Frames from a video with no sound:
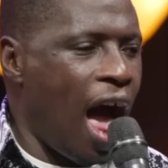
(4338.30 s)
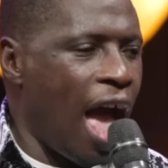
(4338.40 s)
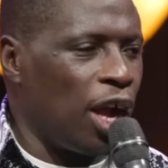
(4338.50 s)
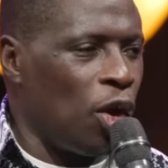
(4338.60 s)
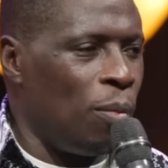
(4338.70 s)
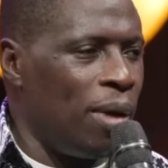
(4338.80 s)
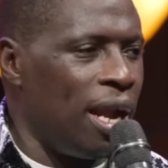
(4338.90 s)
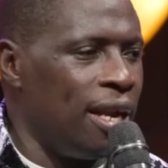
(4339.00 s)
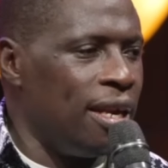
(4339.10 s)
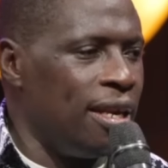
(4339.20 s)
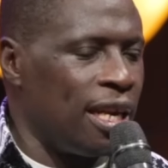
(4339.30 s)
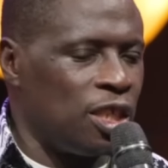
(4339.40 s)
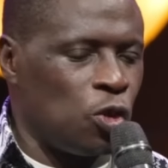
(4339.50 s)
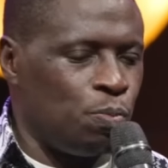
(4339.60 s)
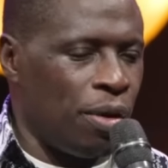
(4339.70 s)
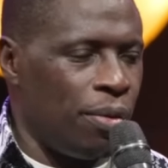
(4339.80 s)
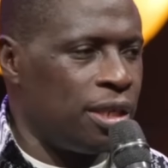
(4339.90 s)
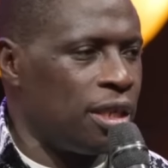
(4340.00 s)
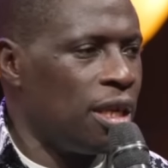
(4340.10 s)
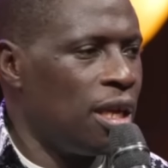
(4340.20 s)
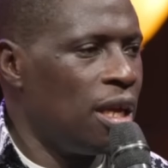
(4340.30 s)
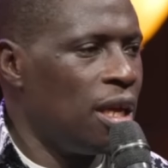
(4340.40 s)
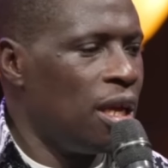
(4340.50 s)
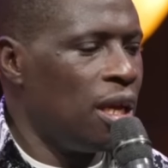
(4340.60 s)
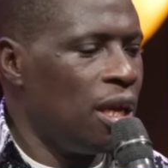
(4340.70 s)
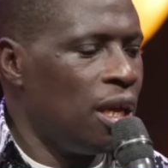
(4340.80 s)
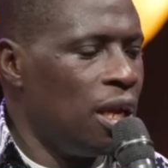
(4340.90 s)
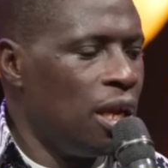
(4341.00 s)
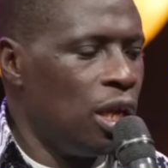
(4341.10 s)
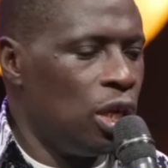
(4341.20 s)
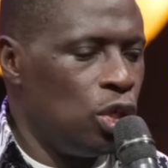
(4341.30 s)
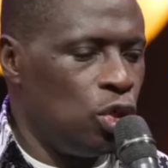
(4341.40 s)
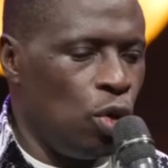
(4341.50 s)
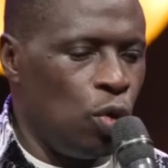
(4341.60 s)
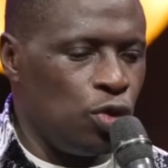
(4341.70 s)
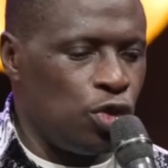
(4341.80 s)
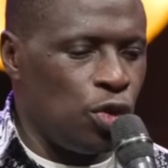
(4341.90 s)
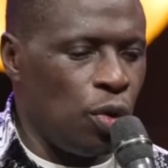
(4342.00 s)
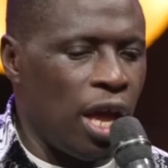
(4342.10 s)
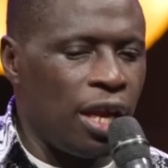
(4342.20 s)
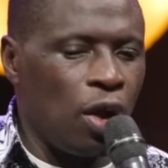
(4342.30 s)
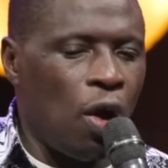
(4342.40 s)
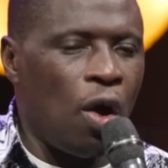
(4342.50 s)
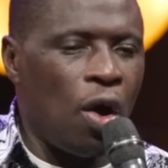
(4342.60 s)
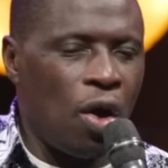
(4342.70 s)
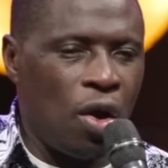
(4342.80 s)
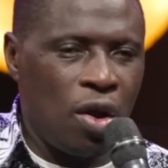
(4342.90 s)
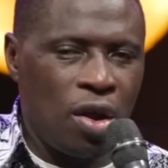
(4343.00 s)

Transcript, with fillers: I command that spirit to lose you and go.